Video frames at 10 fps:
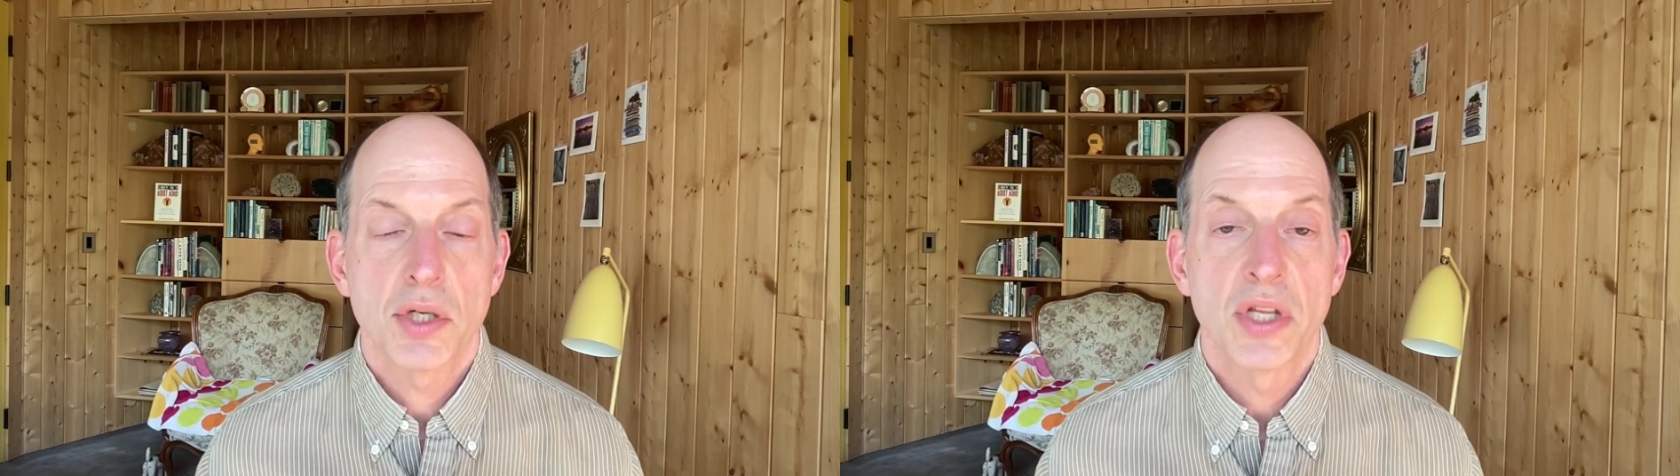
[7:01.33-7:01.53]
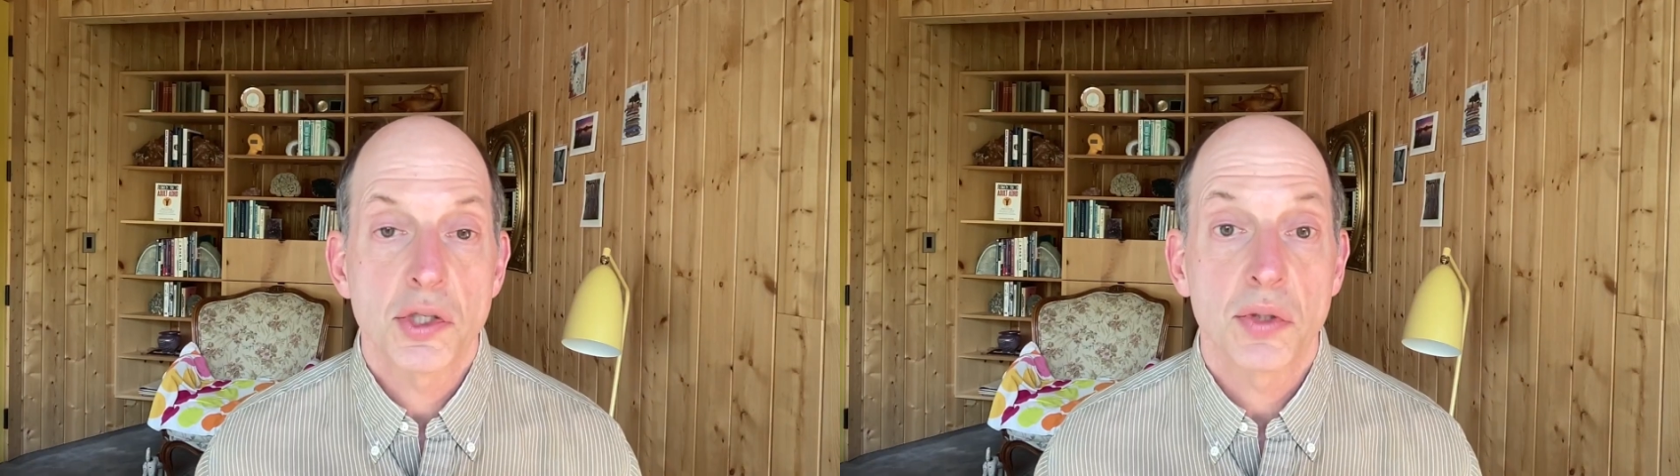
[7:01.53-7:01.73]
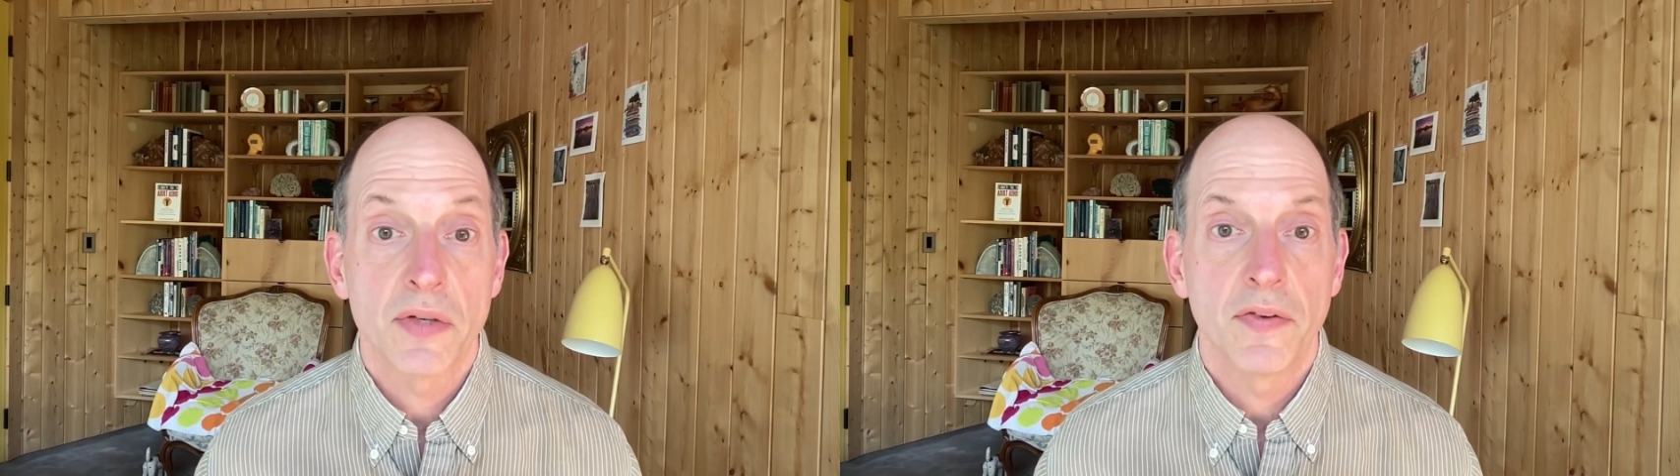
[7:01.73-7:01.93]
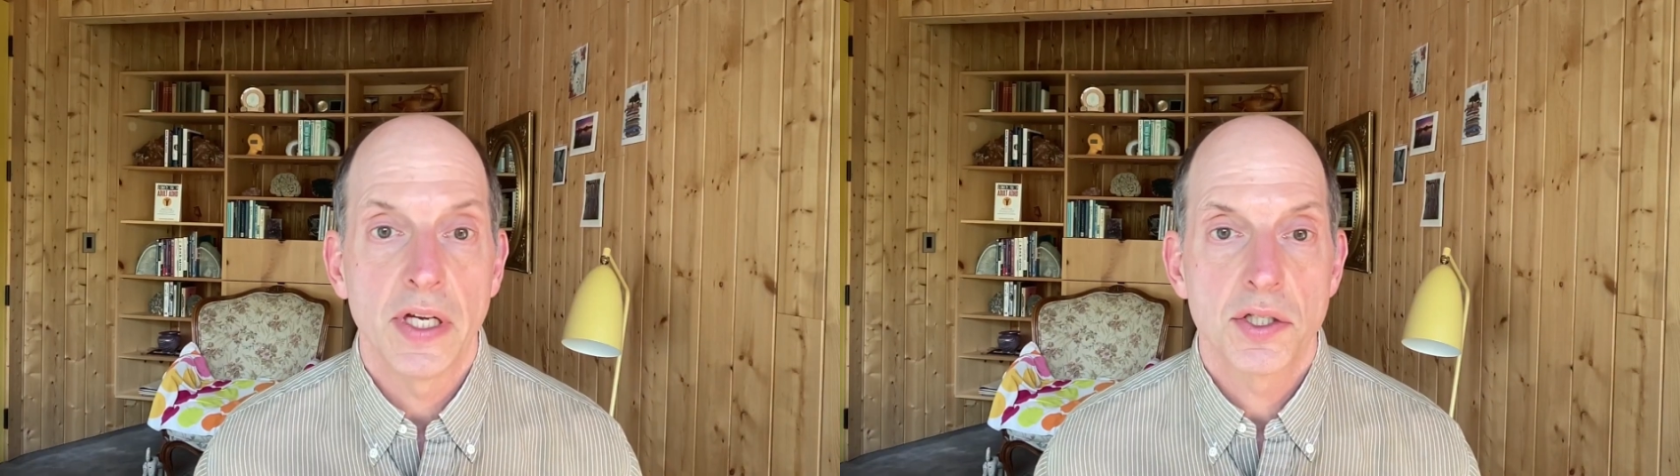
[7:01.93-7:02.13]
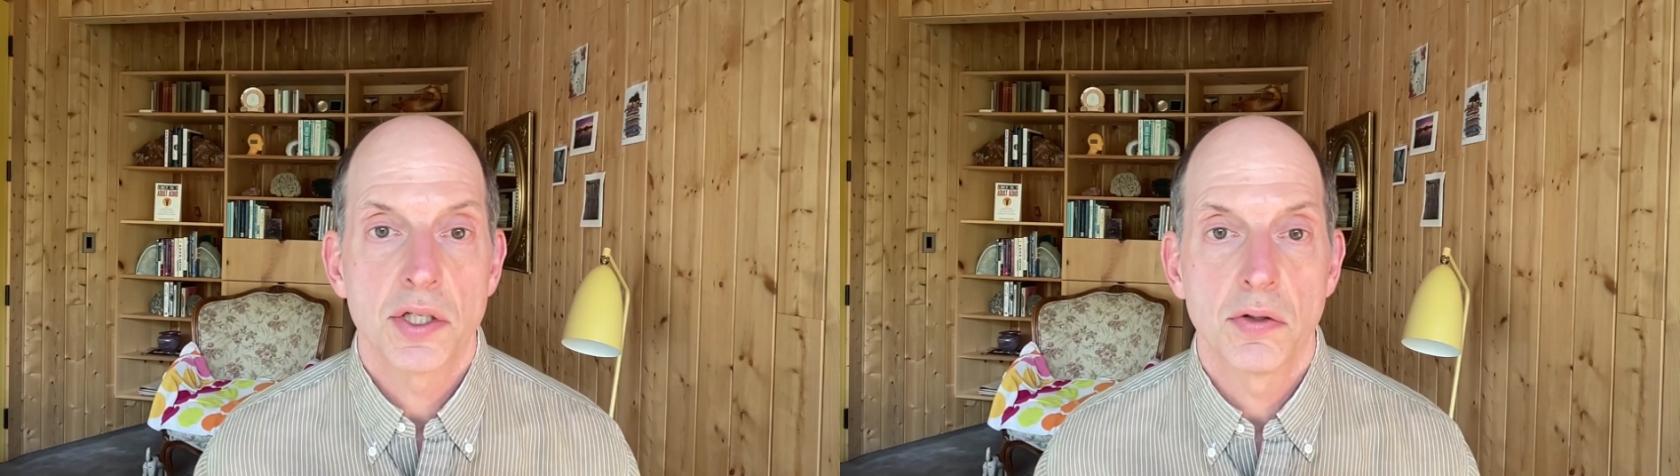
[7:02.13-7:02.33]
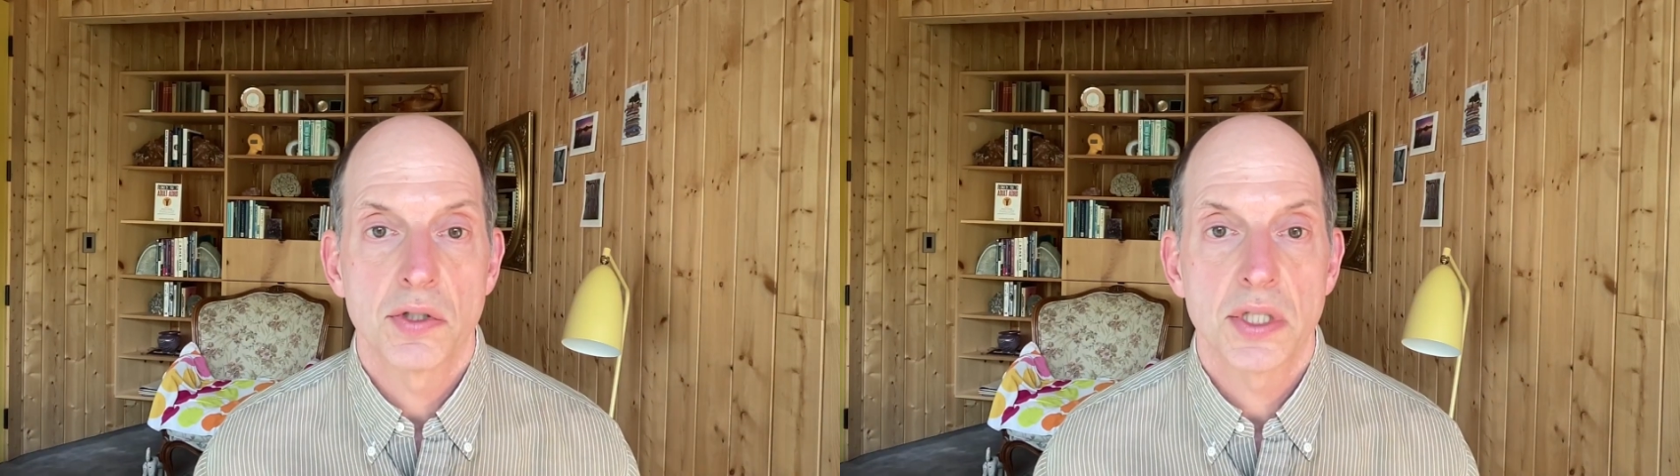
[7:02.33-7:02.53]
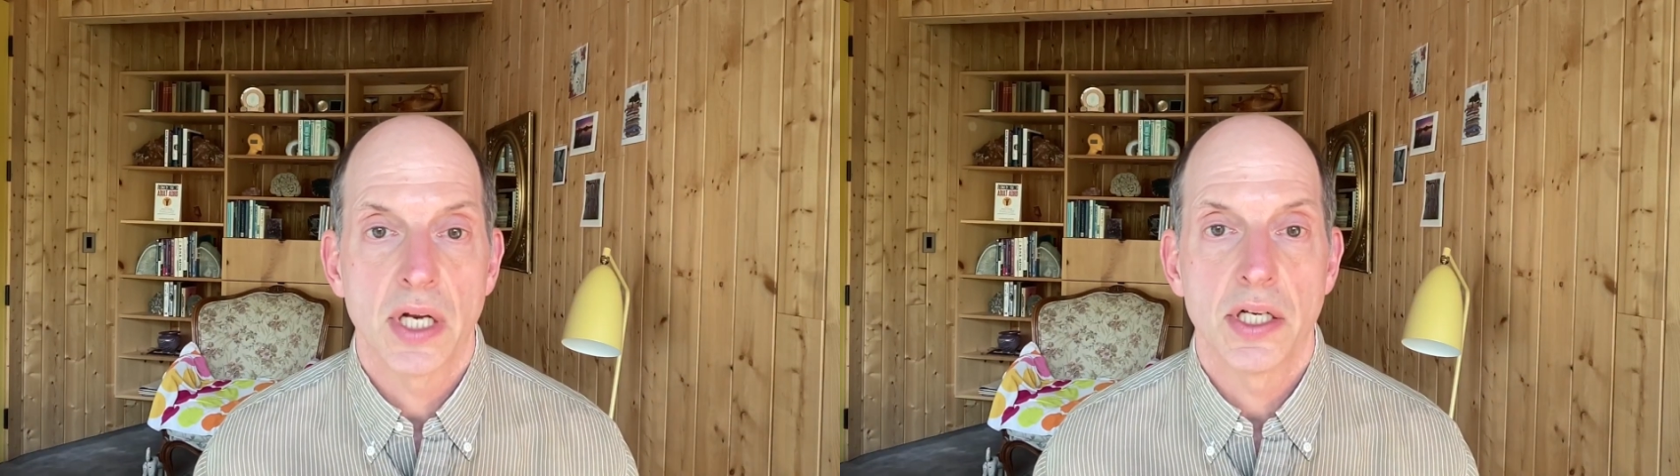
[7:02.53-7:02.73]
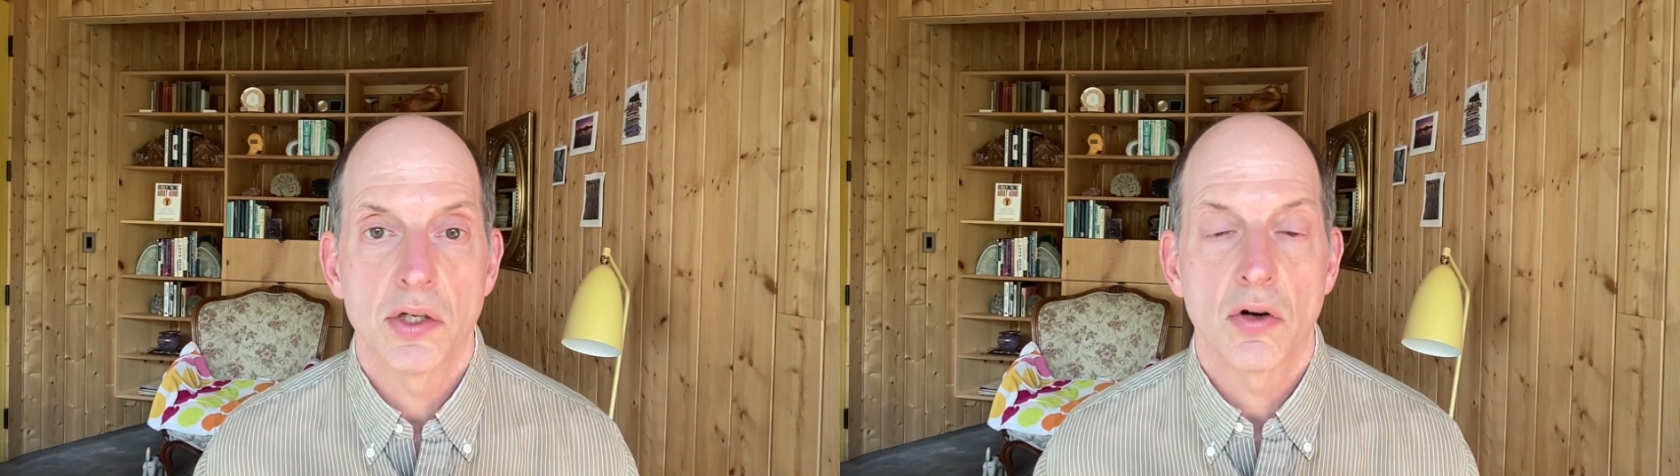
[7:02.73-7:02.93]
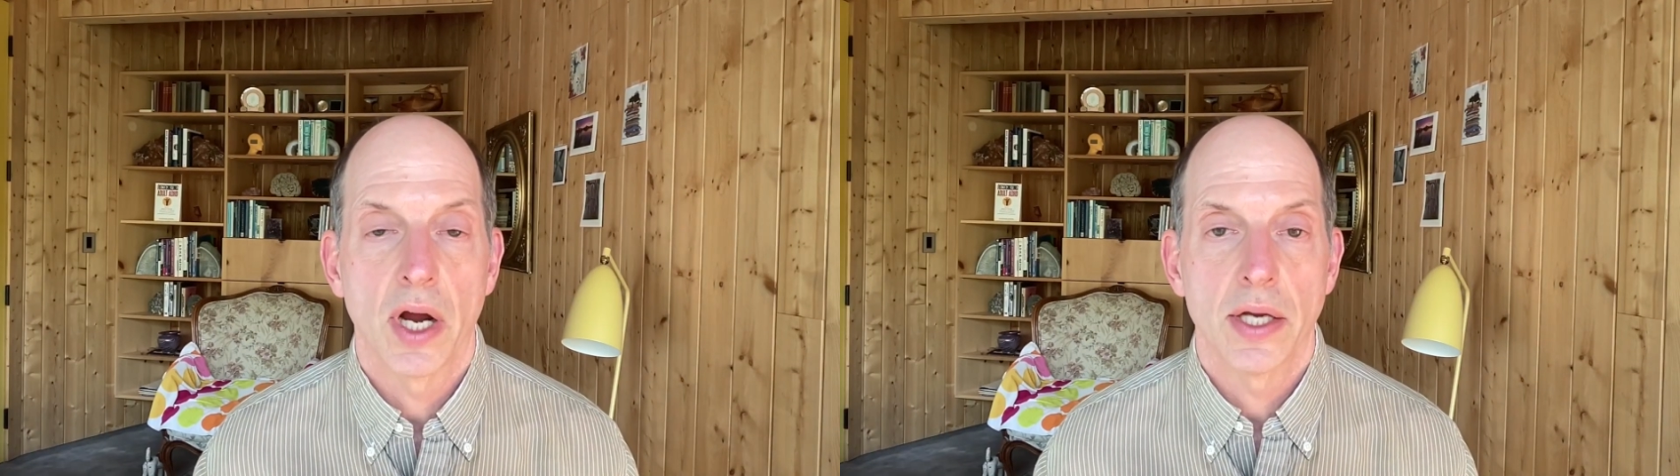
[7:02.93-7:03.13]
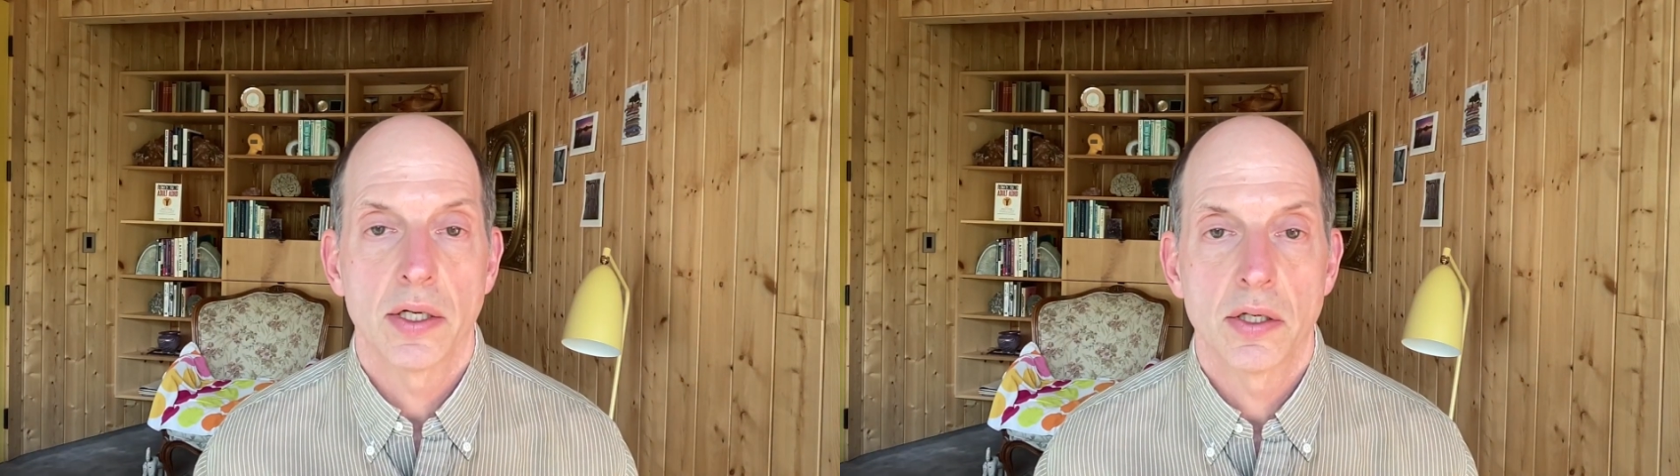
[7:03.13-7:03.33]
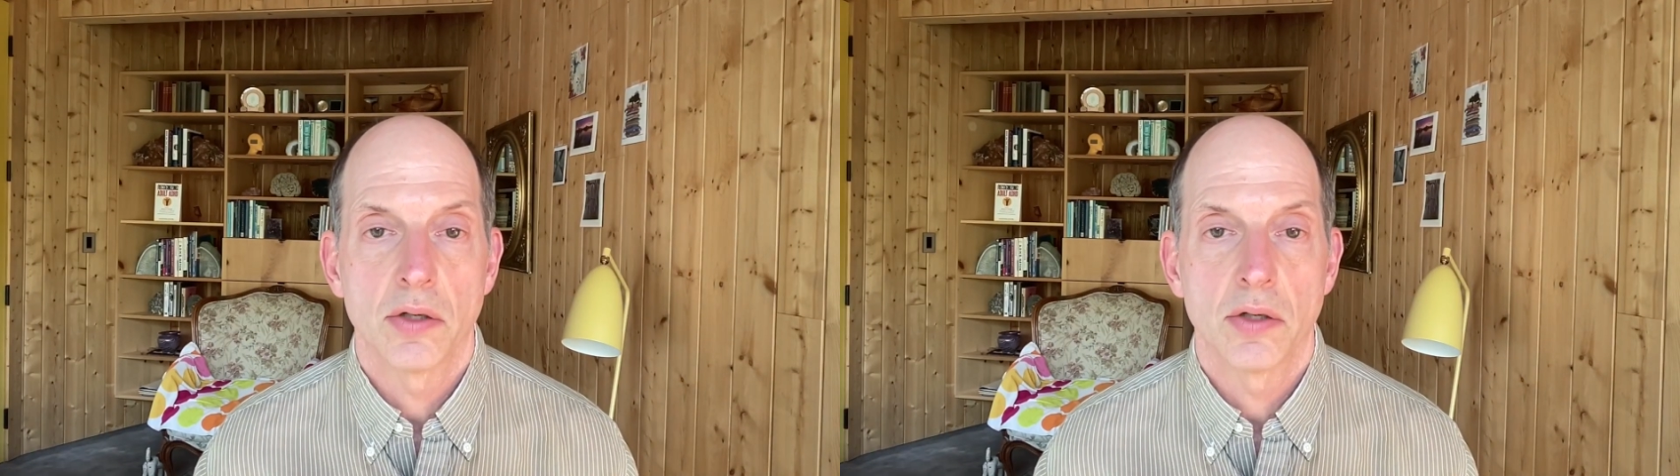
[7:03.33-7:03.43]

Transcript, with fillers: So this was a phase two study trying